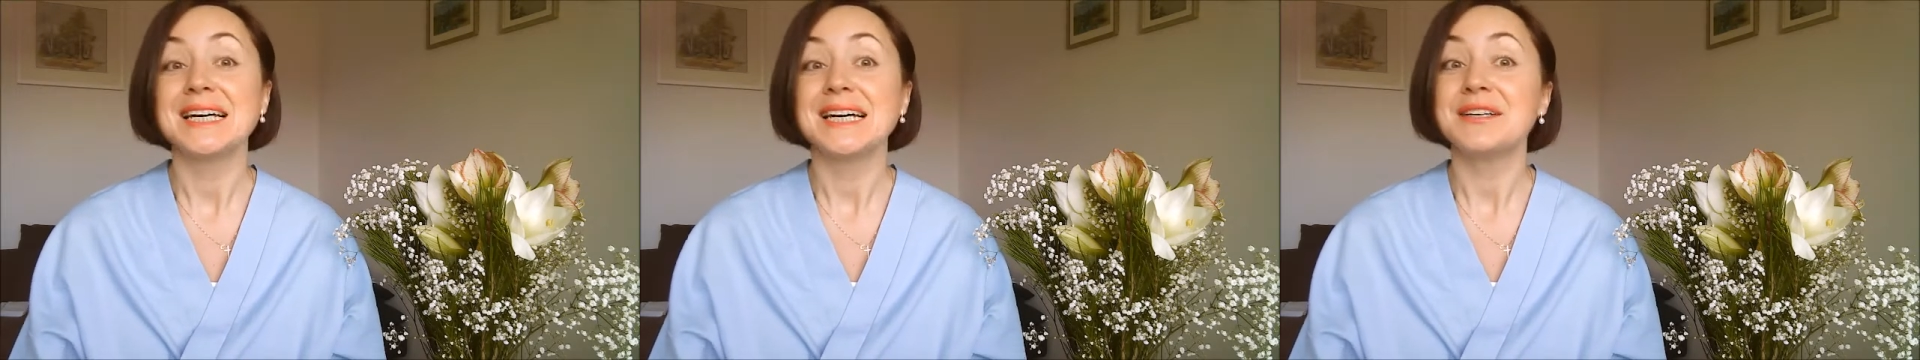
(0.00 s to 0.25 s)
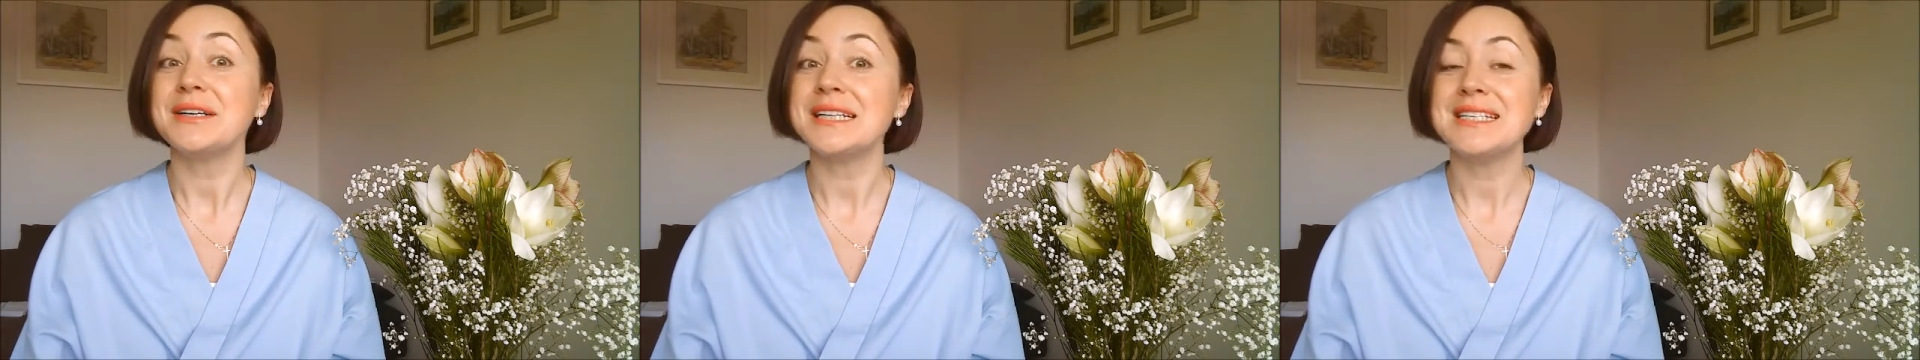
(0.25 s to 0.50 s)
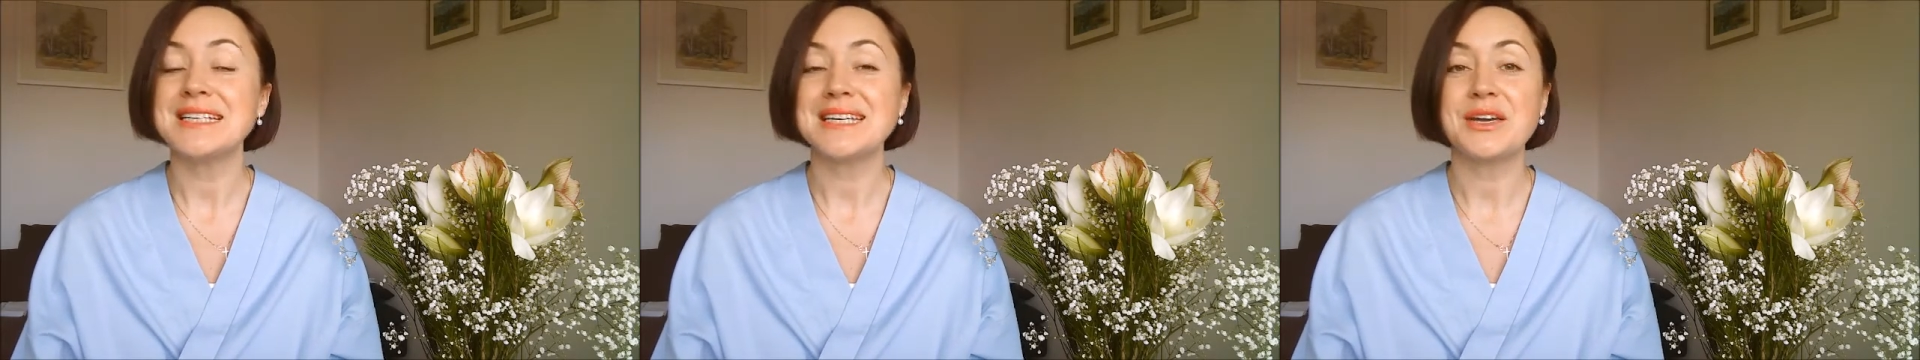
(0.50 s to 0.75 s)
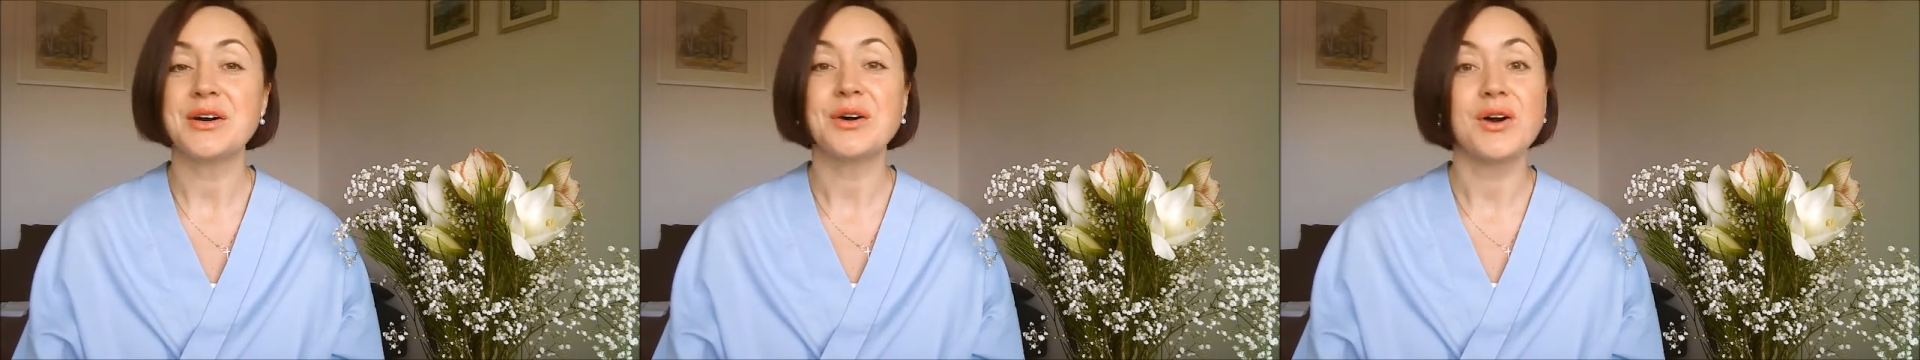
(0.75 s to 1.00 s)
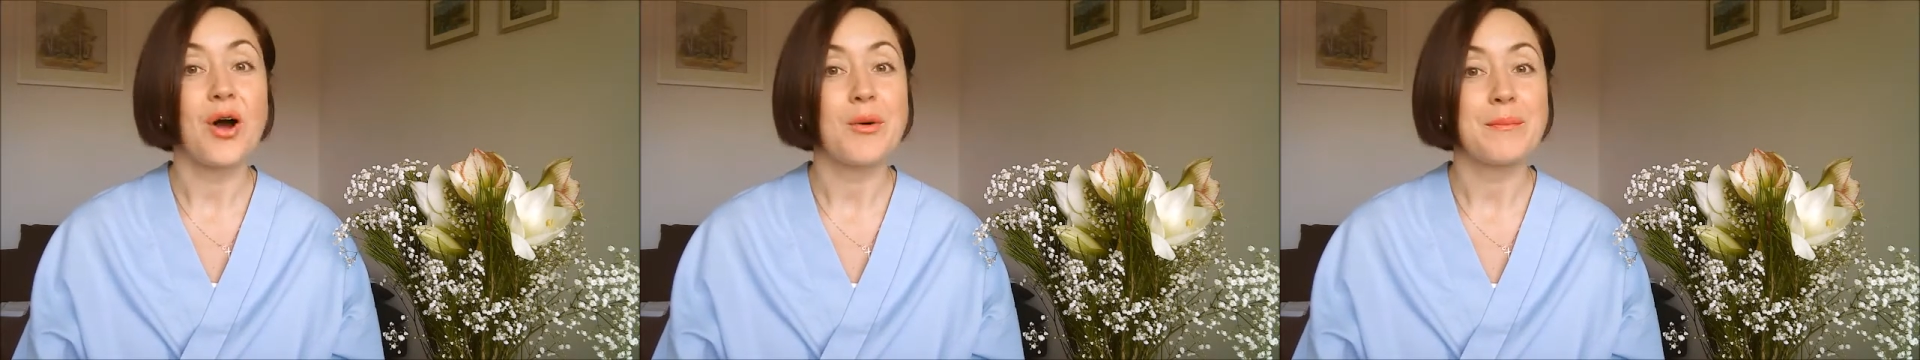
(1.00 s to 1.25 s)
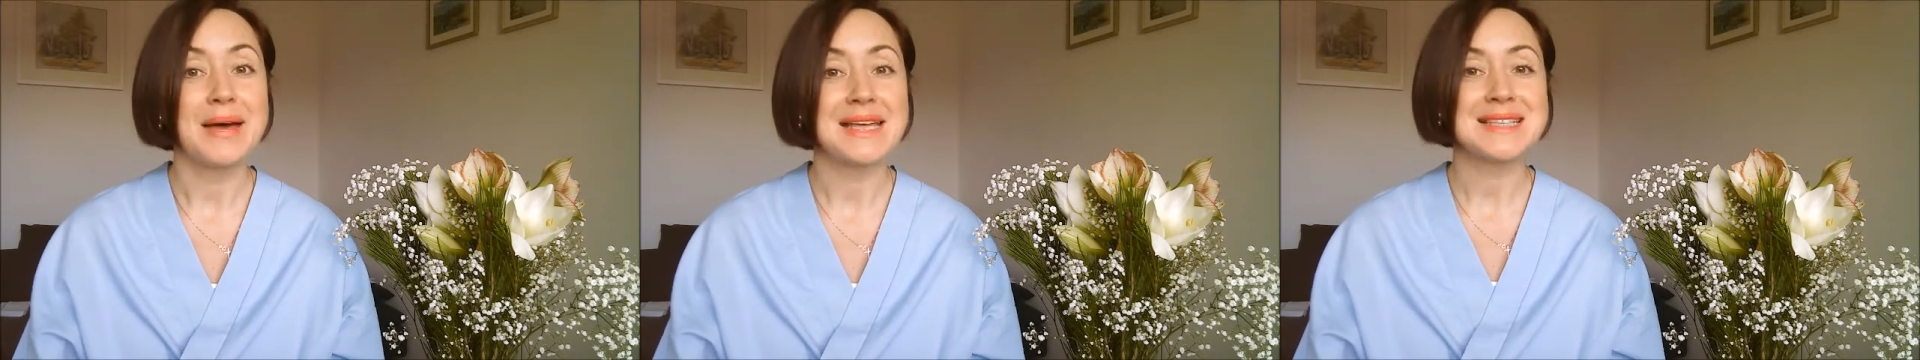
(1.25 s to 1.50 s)
reading your
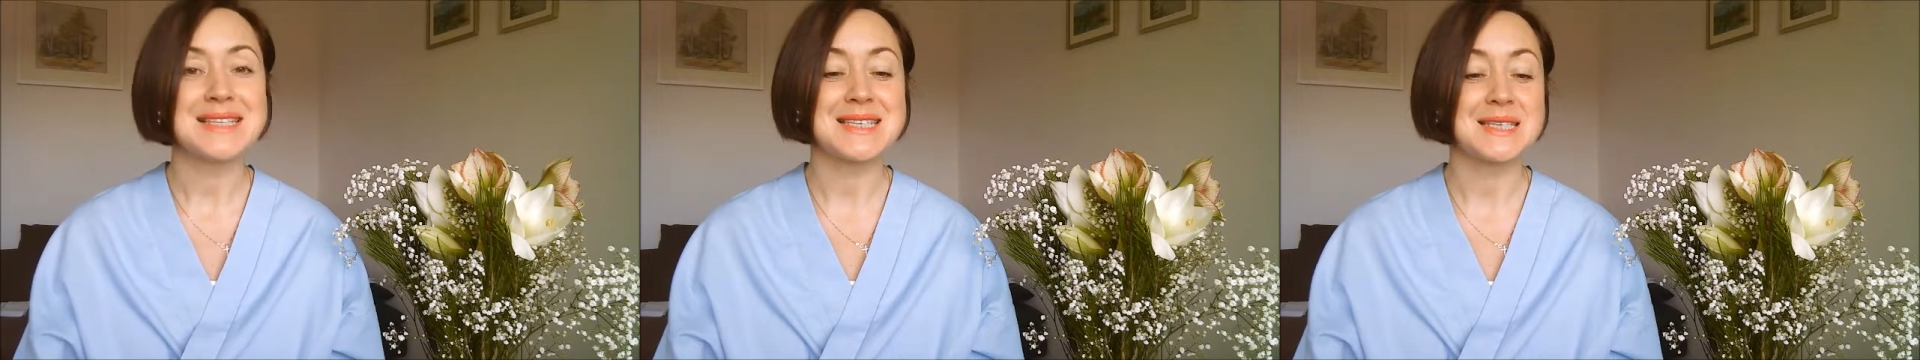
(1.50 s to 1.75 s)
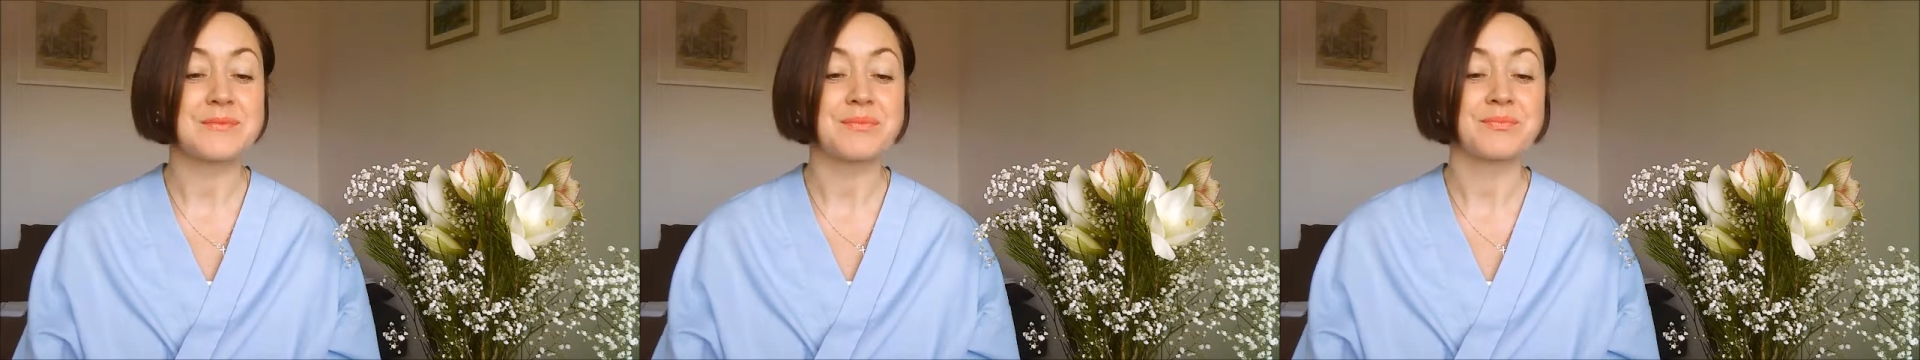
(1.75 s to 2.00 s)
comments.